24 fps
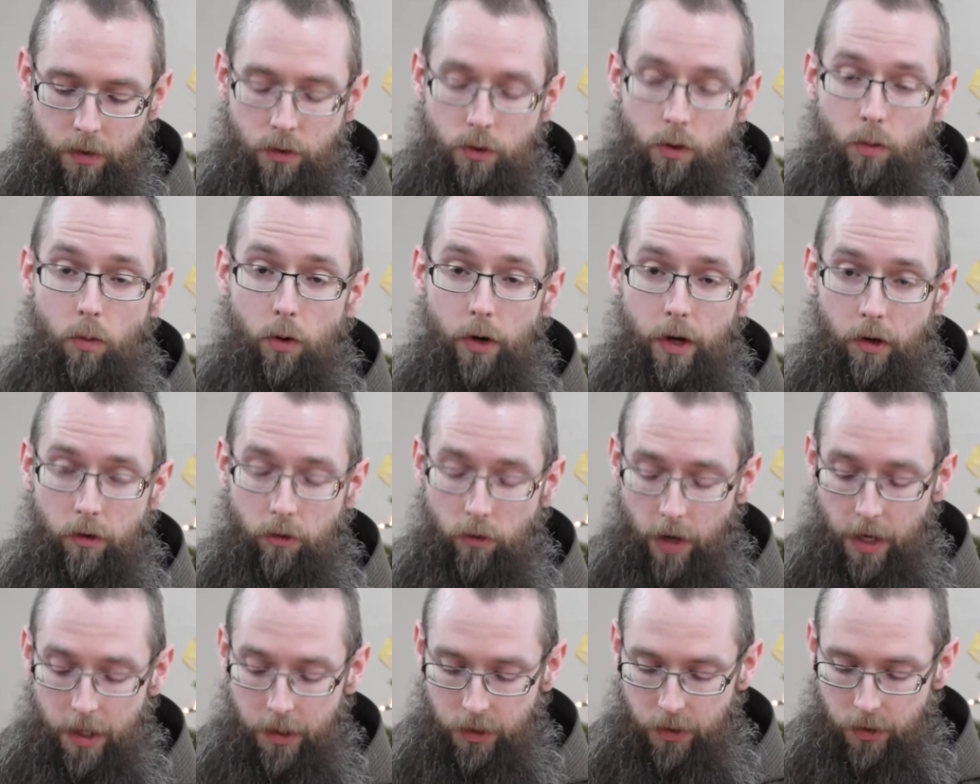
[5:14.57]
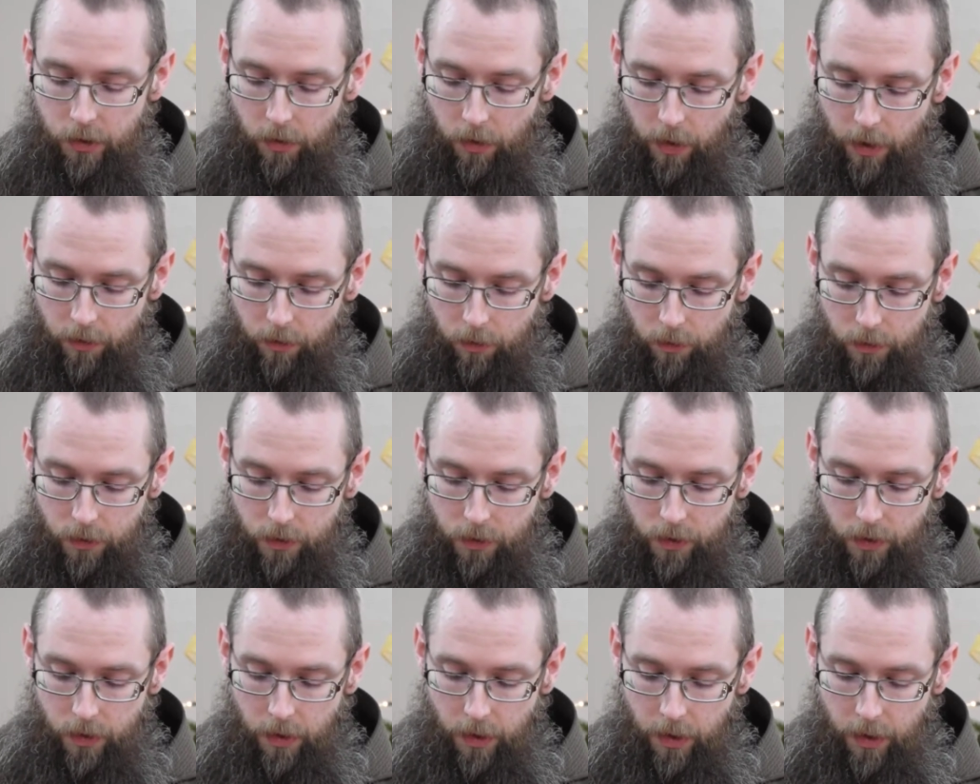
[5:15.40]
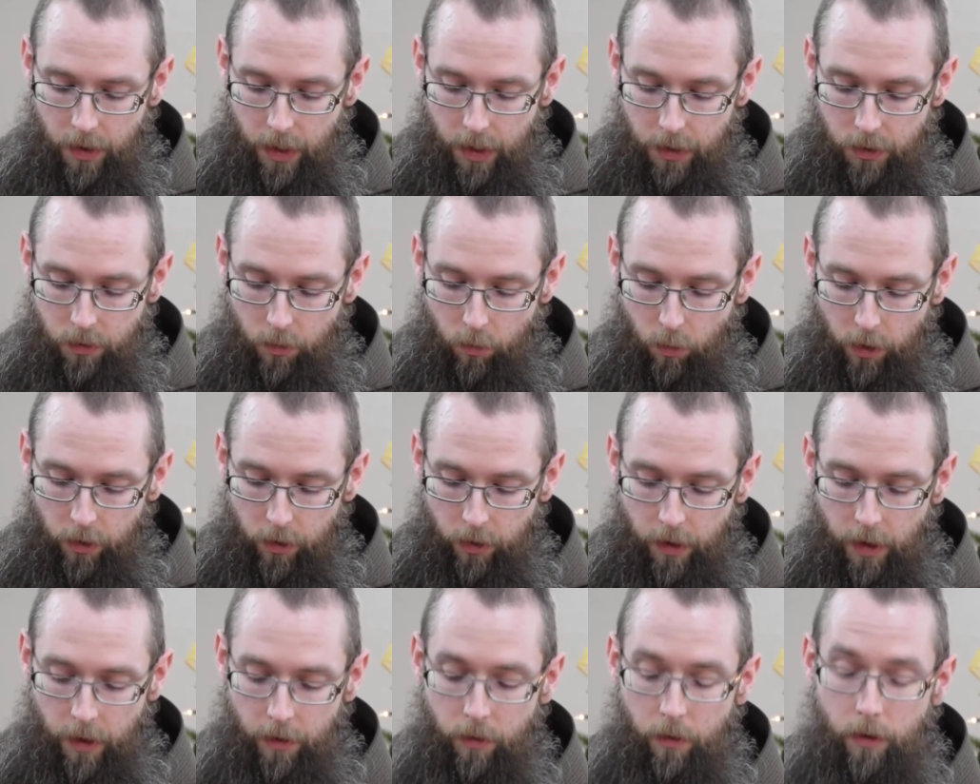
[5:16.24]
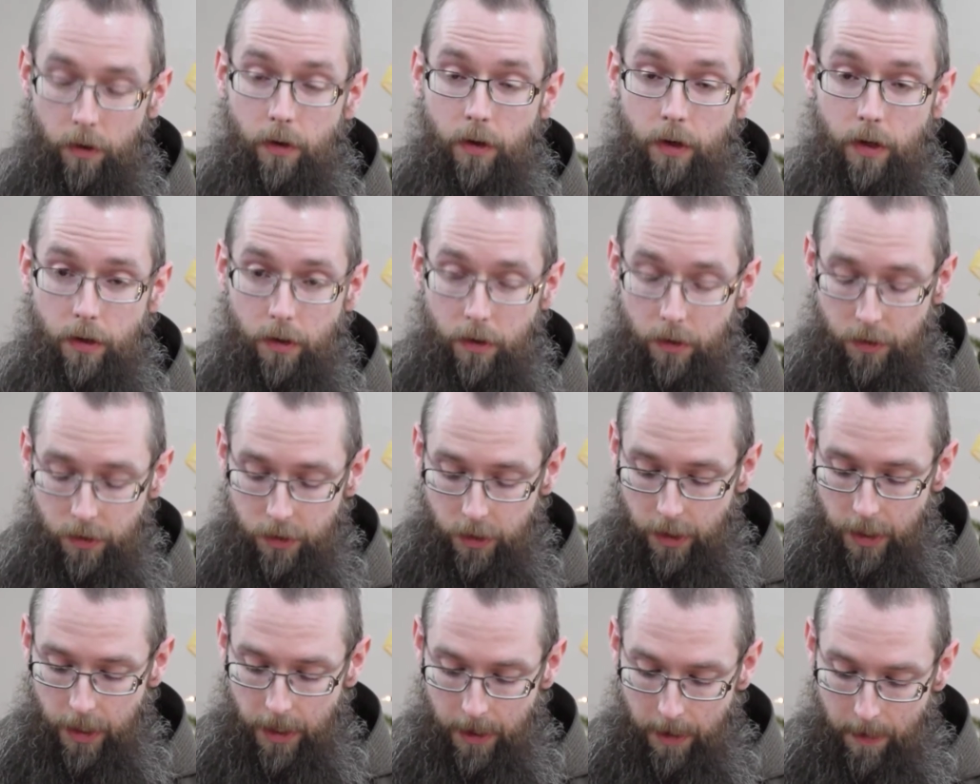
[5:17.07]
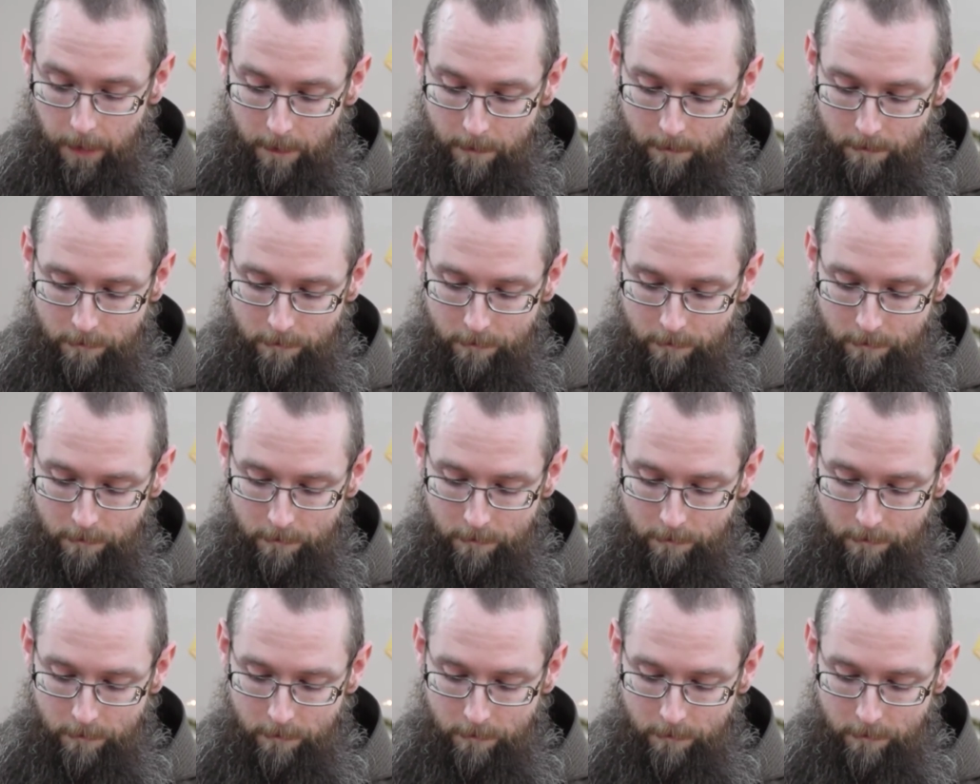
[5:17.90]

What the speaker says: to bring Christ to others and to one another today.